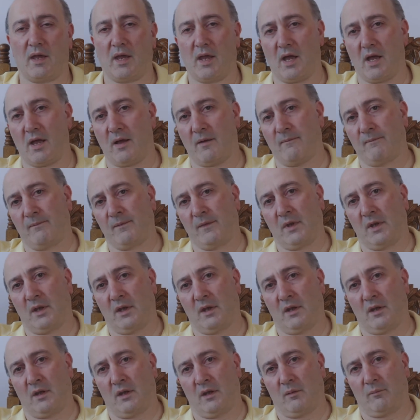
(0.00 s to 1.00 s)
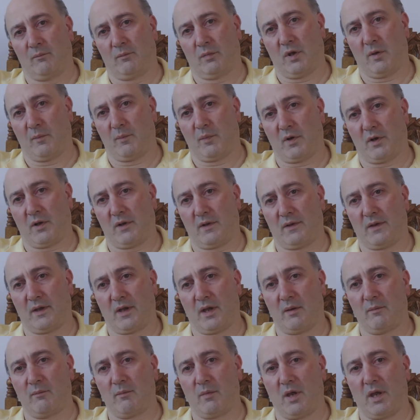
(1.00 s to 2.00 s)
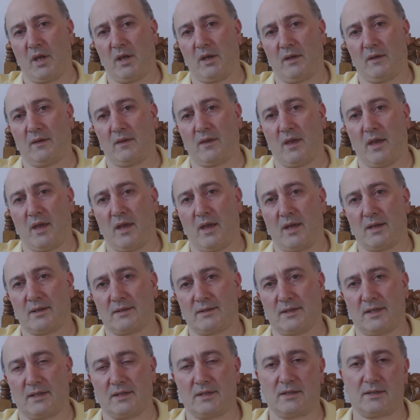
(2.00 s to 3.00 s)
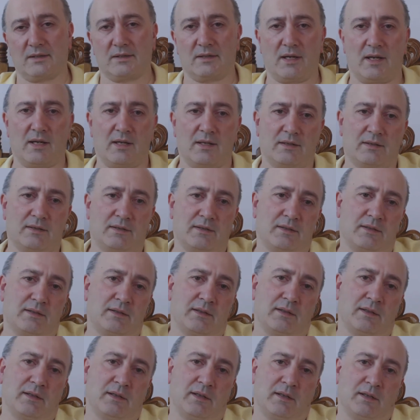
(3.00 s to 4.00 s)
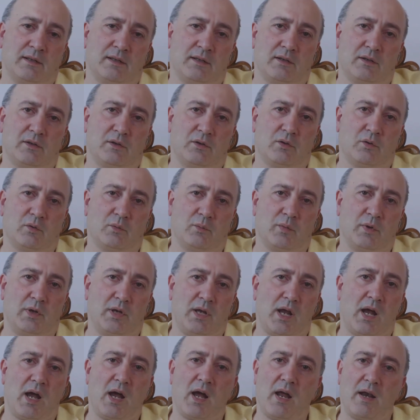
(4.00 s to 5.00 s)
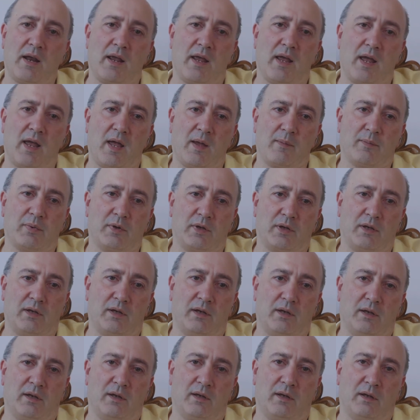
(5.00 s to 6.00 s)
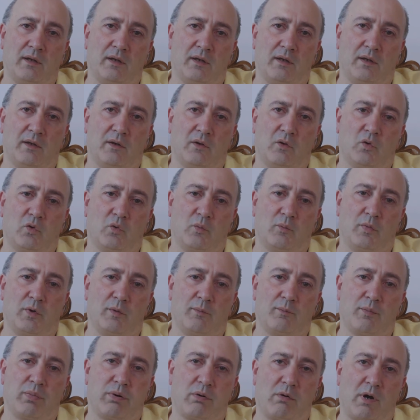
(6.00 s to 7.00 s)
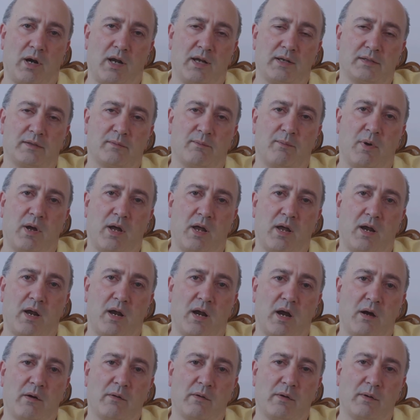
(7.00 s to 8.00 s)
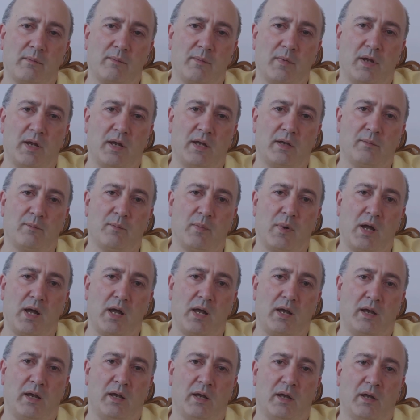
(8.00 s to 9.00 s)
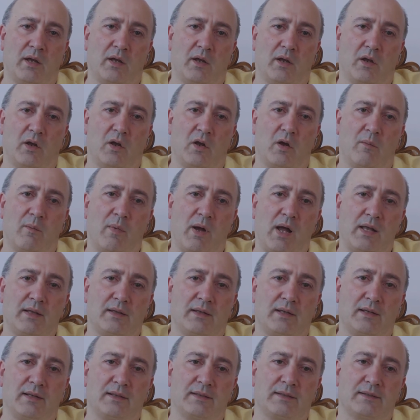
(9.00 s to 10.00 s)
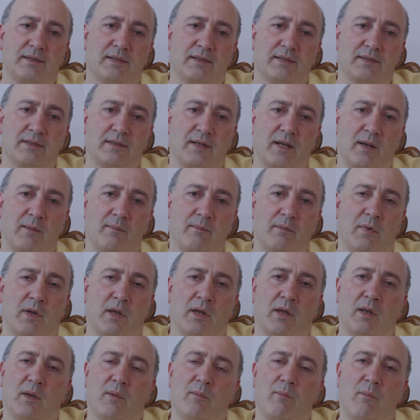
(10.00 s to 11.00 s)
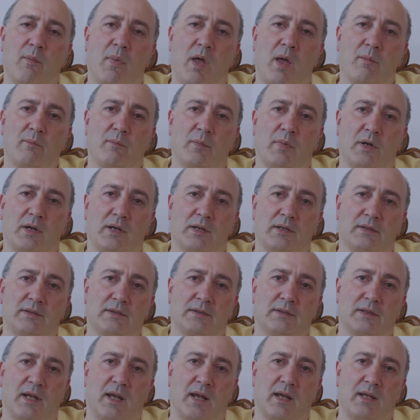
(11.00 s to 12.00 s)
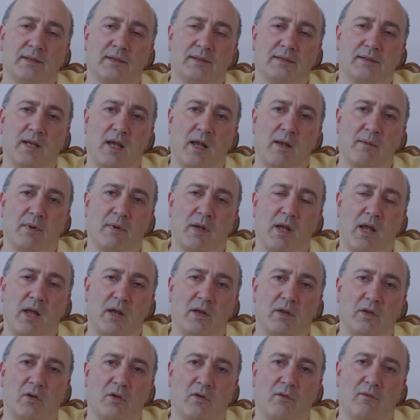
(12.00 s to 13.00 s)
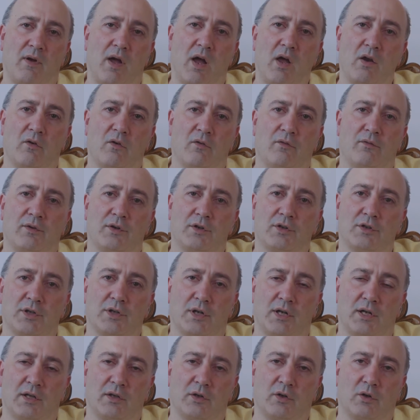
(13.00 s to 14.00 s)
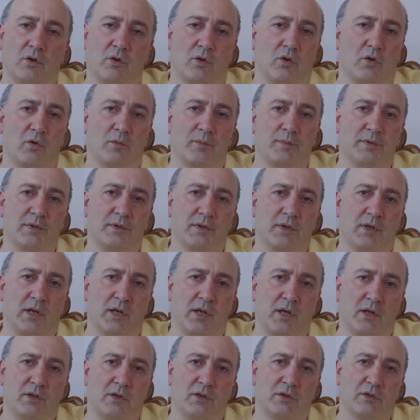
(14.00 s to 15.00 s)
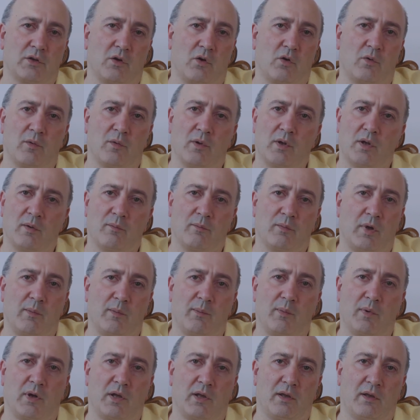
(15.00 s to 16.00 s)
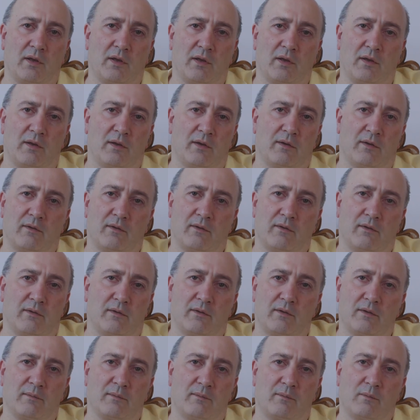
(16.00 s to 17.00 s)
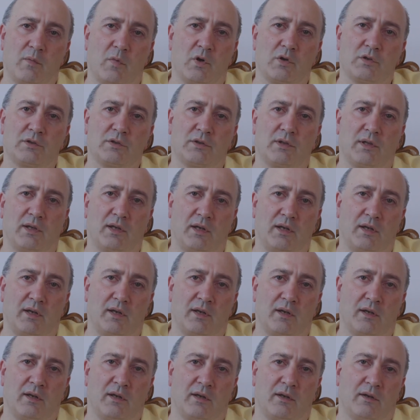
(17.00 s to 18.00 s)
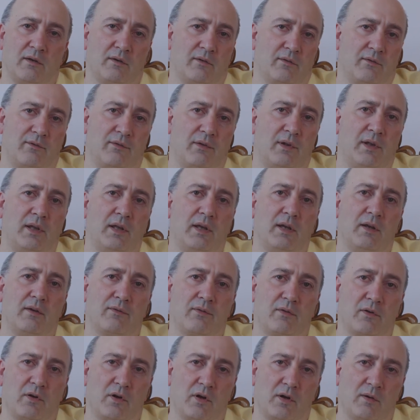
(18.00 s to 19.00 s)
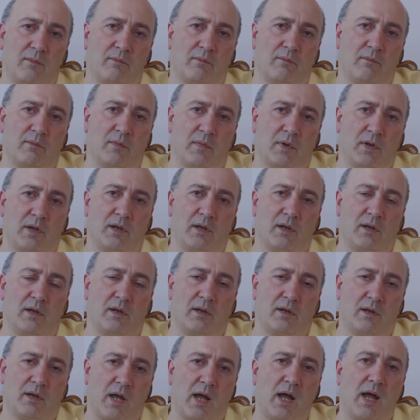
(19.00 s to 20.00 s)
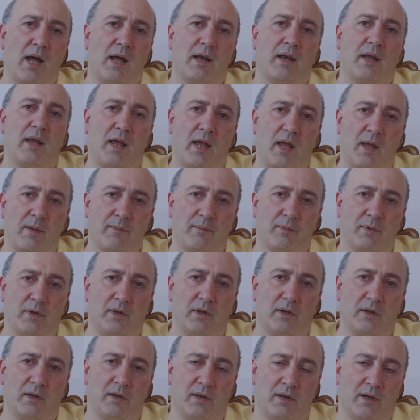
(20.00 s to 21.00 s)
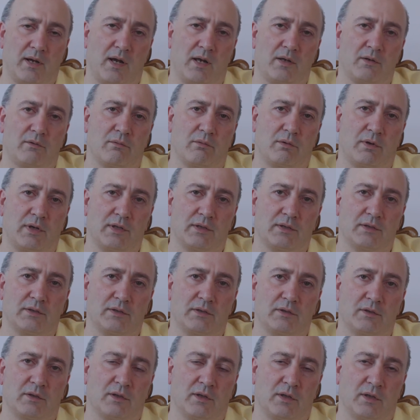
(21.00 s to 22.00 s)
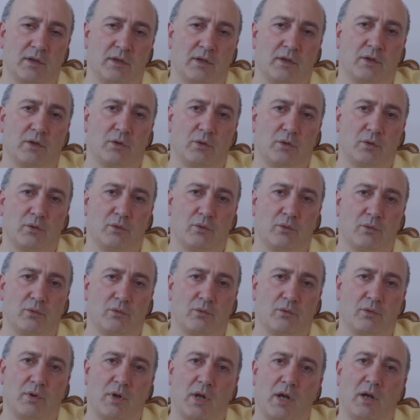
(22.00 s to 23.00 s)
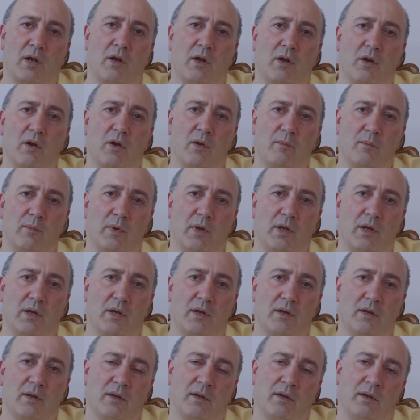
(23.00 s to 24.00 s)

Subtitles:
their people, they make their citizens to be unhappy, to be pressed by government, by commanding system members and some kind of unofficial groups. So people mostly flee from unhappy countries to economic